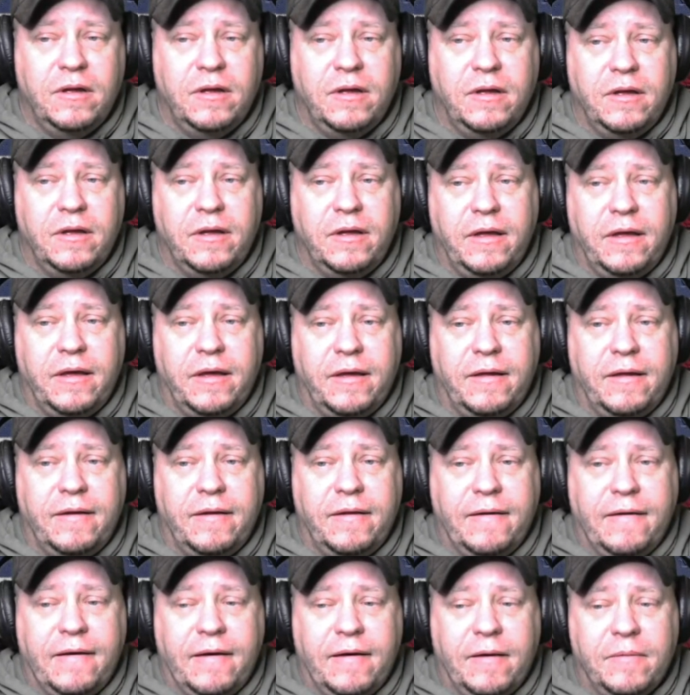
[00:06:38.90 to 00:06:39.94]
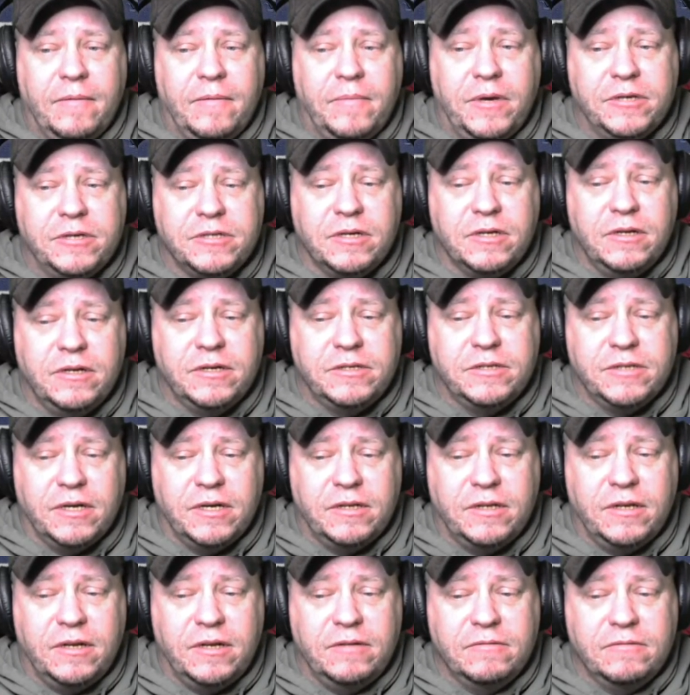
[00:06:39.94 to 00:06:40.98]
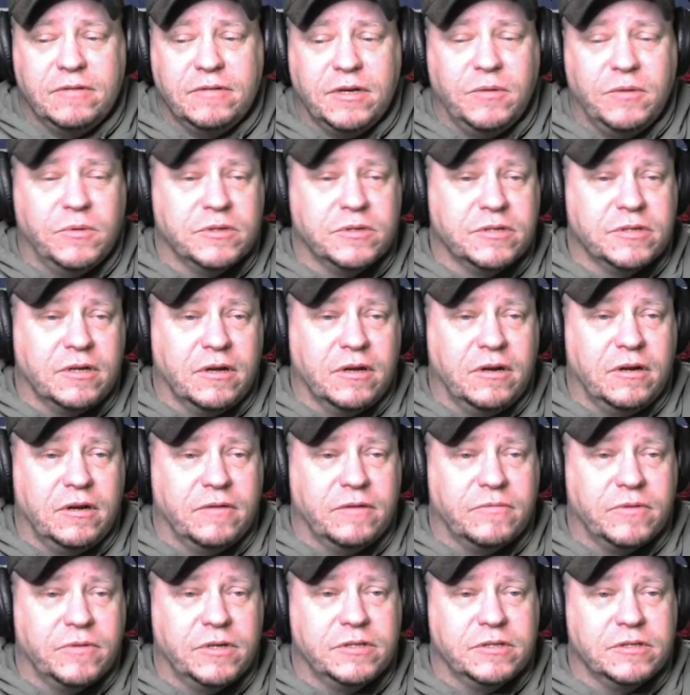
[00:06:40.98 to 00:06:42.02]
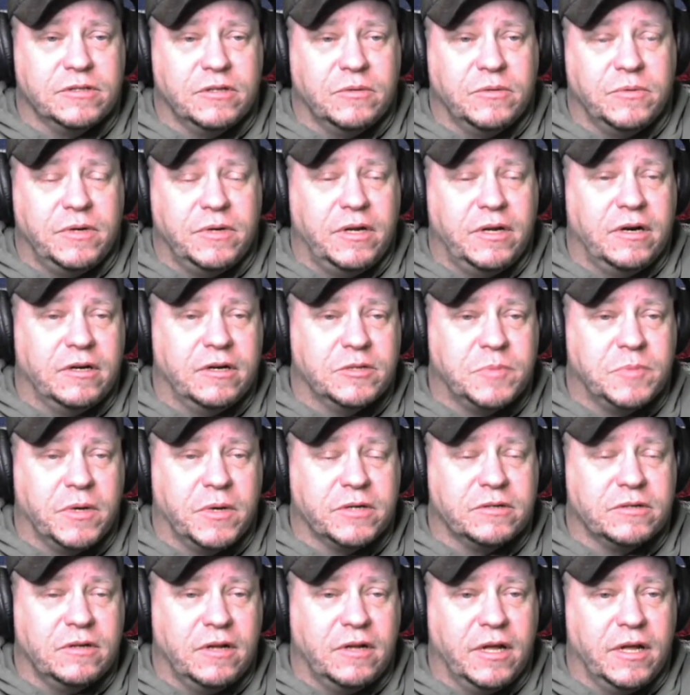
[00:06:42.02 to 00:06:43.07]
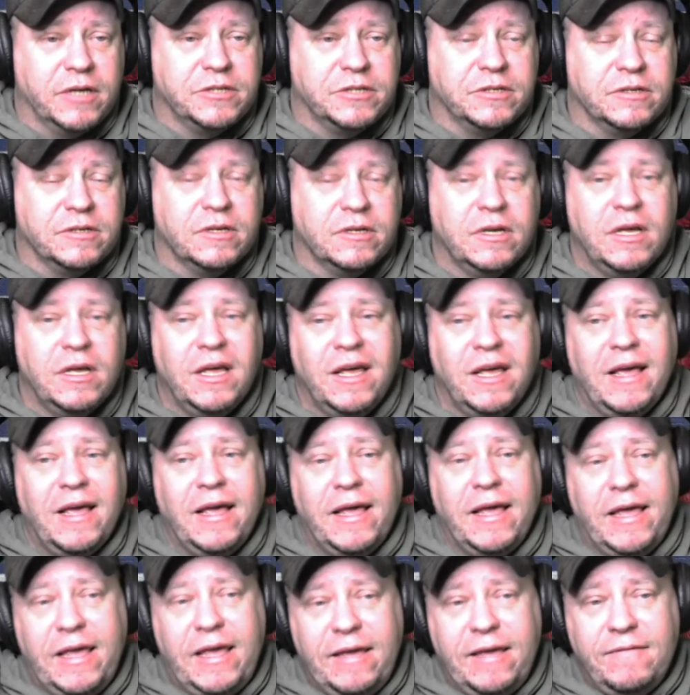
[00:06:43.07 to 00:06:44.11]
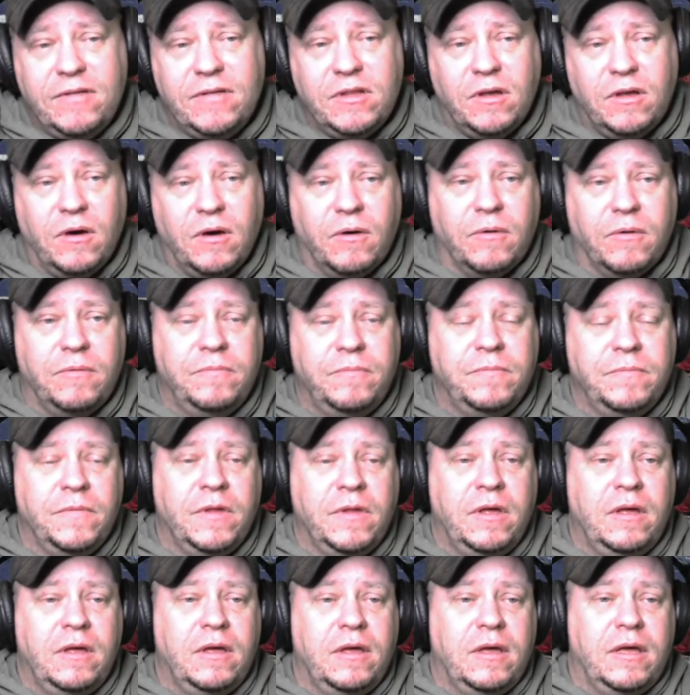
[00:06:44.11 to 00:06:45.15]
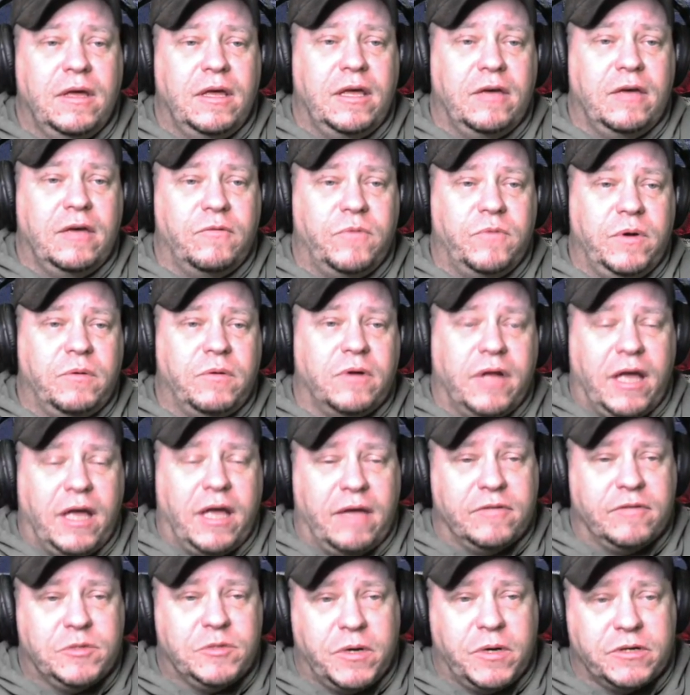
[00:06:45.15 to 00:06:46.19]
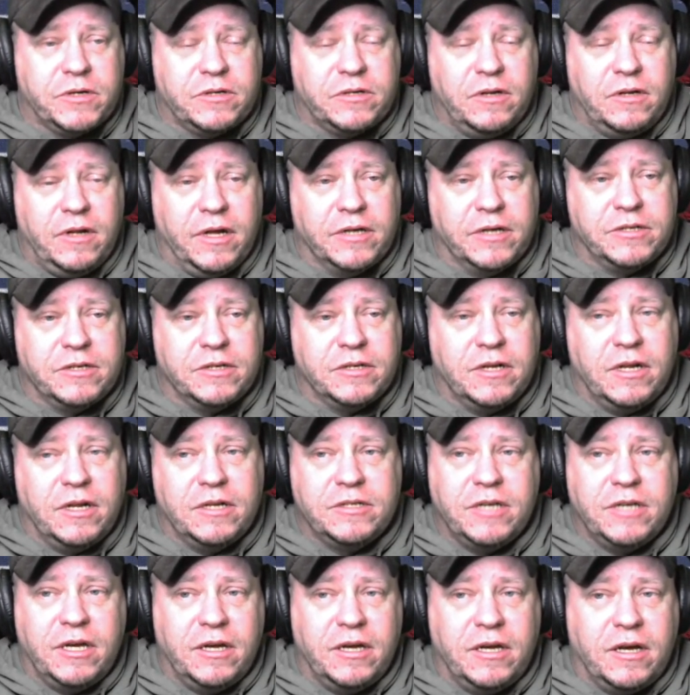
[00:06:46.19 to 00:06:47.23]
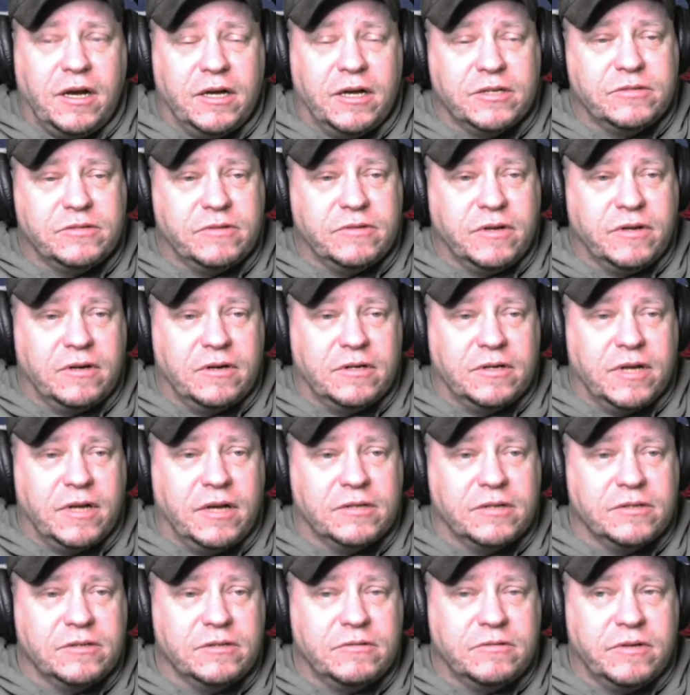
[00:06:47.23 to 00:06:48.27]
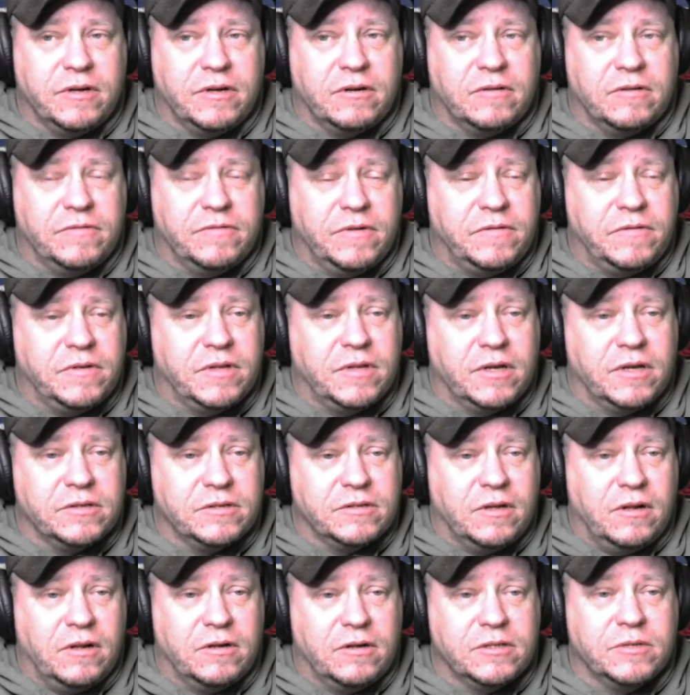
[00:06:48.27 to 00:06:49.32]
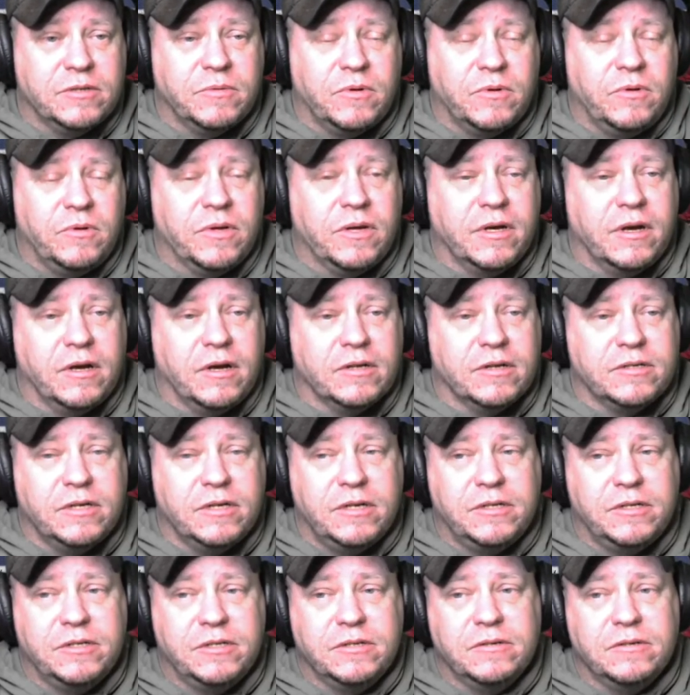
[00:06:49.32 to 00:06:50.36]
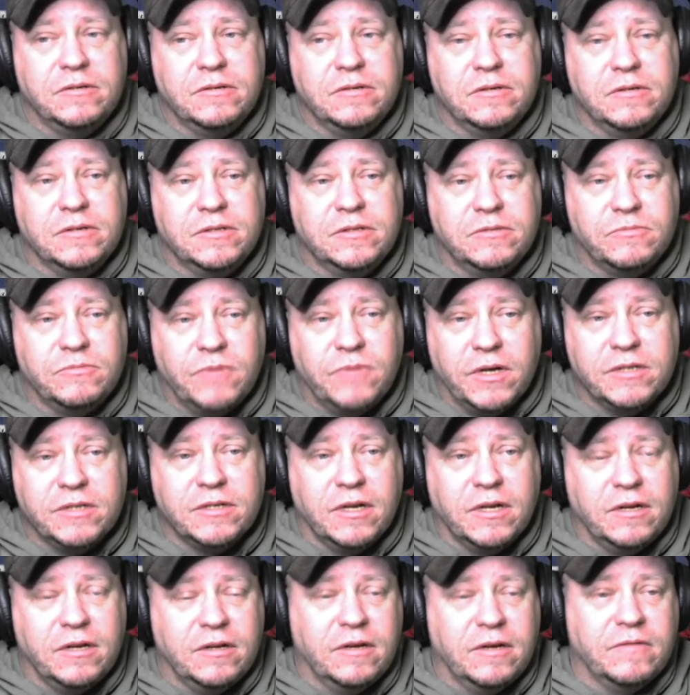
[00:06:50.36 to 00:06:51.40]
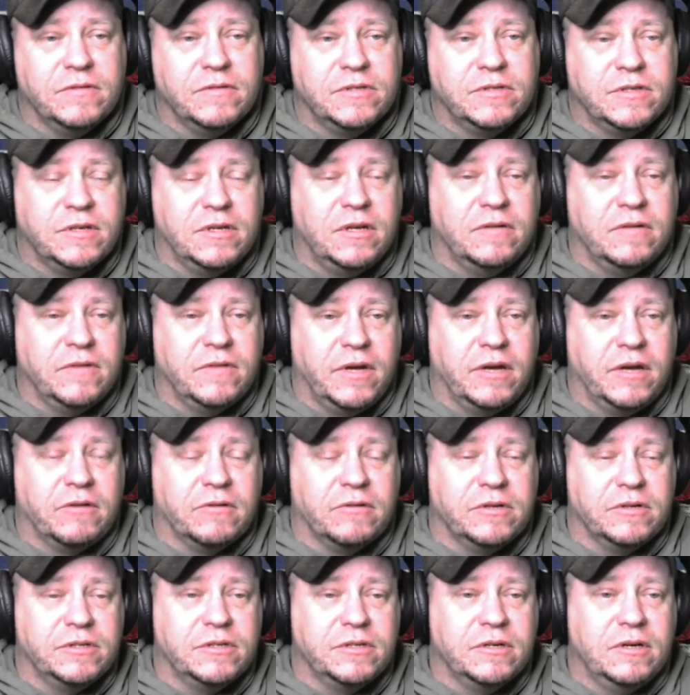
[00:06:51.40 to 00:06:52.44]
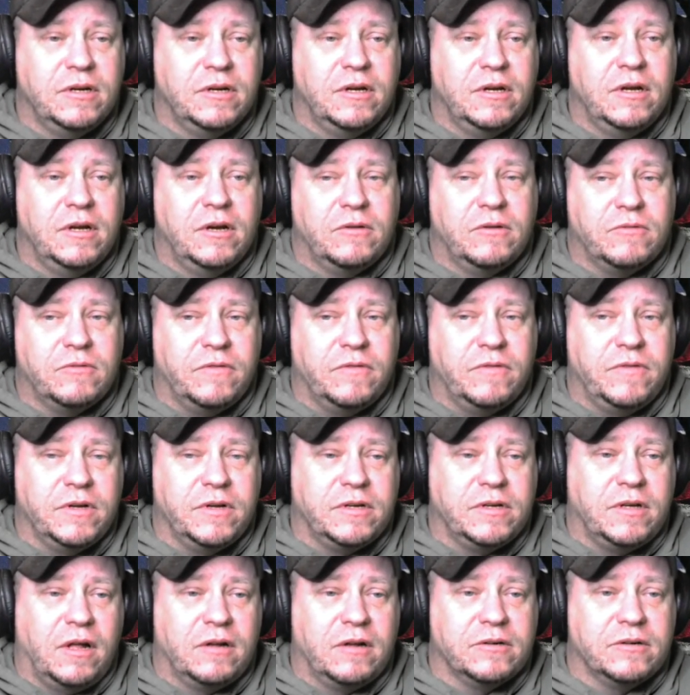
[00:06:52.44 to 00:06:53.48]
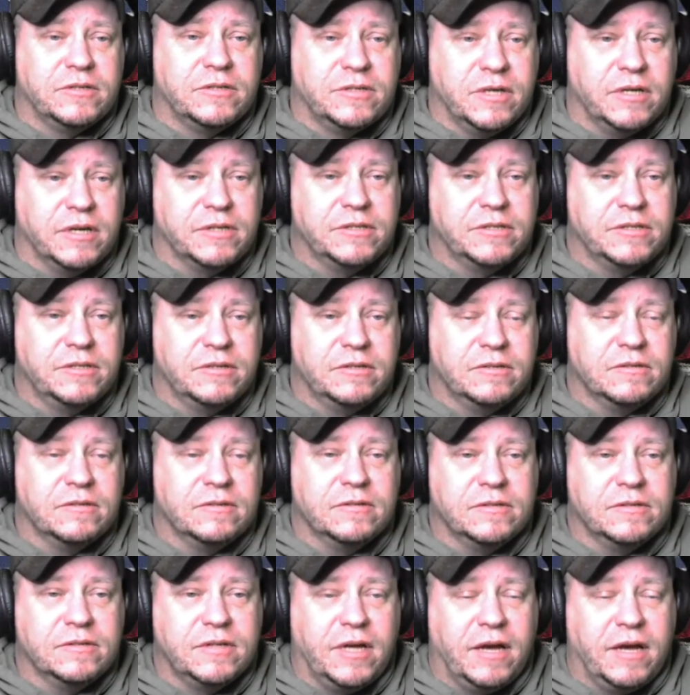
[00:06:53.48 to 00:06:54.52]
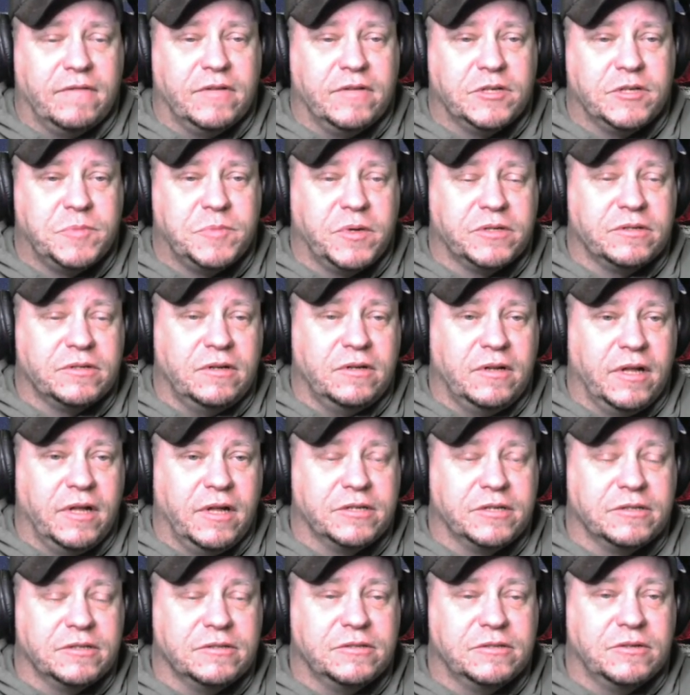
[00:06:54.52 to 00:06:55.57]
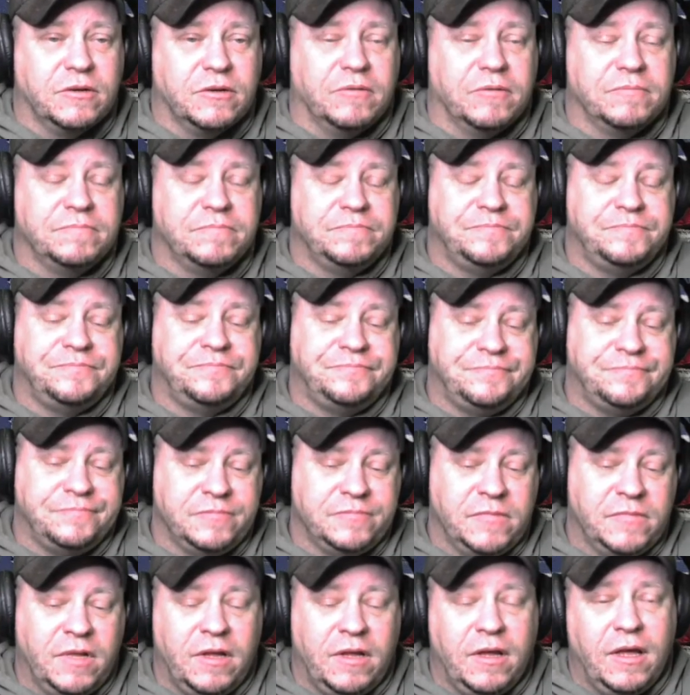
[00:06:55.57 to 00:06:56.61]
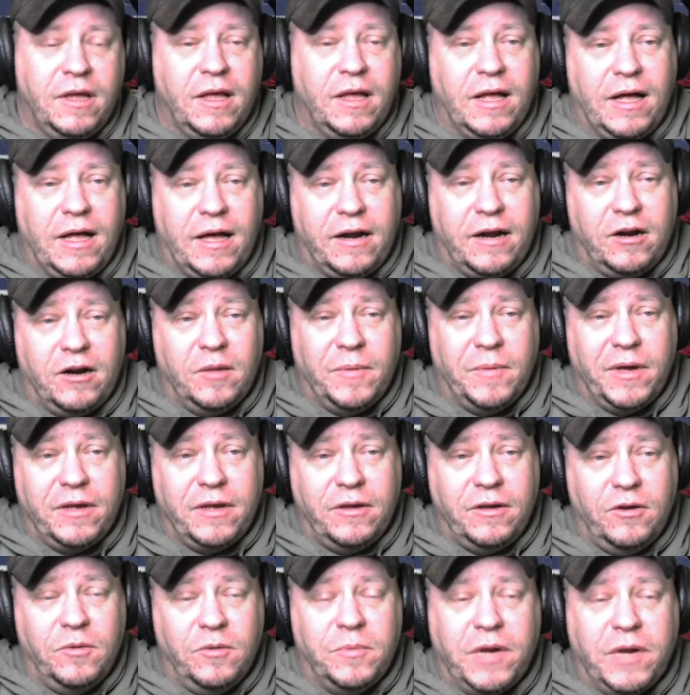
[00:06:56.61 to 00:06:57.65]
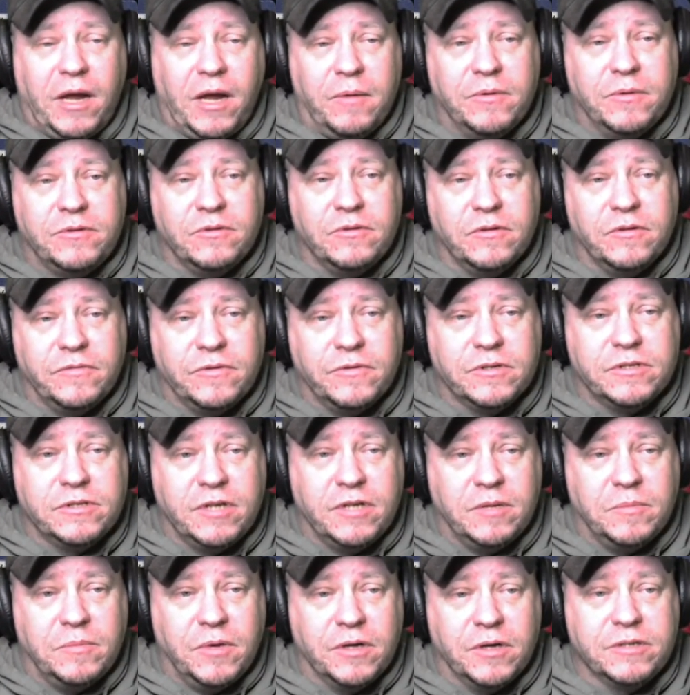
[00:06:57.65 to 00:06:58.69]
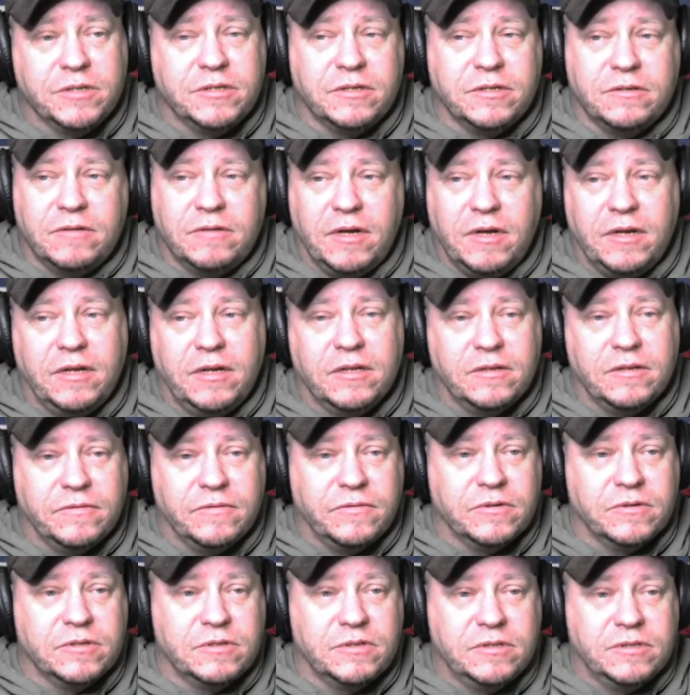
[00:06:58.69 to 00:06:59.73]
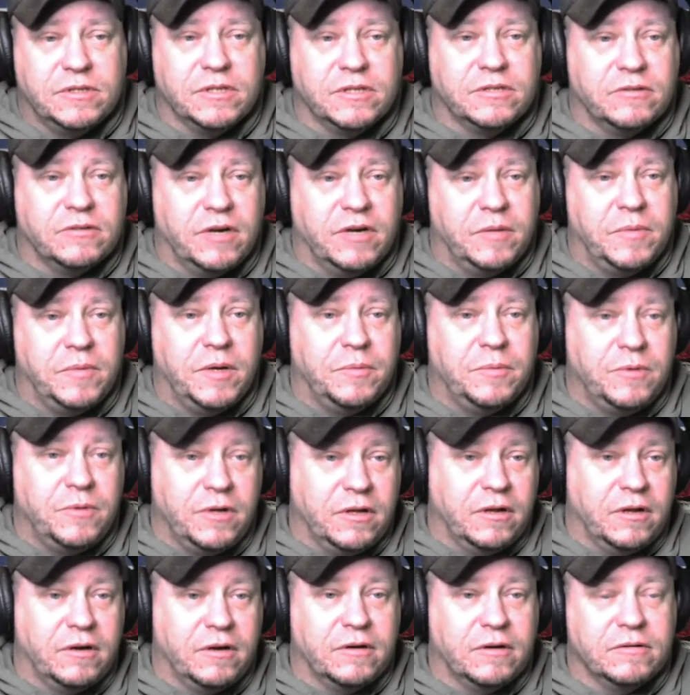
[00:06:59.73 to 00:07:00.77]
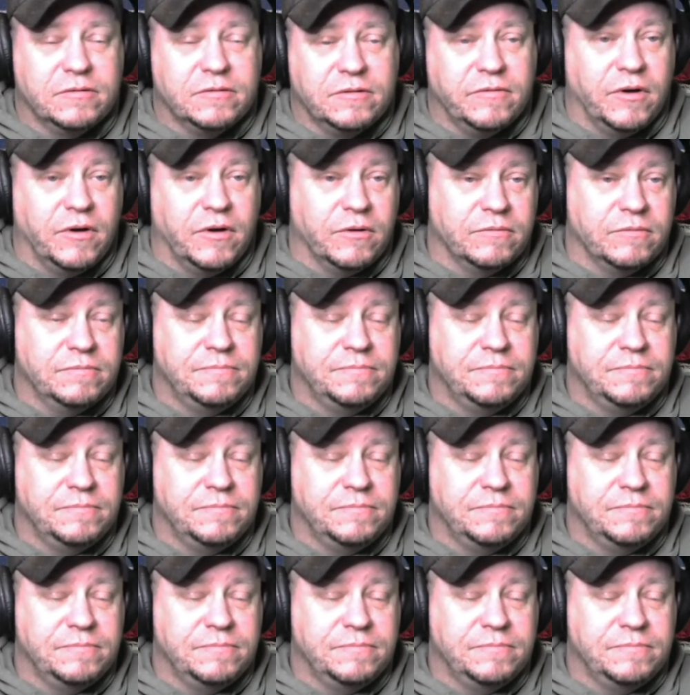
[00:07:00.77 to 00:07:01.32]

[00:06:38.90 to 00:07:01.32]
and basically said that it wasn't a good enough reason that we needed a special election, even though if we were to have a special election and say it costs $300,000, $350,000, it would only cost each resident of the city of Anchorage roughly $1.06 to have that special election. So I don't know about you, but I would throw the first $10 and get the first 6 or 8 people in there to vote.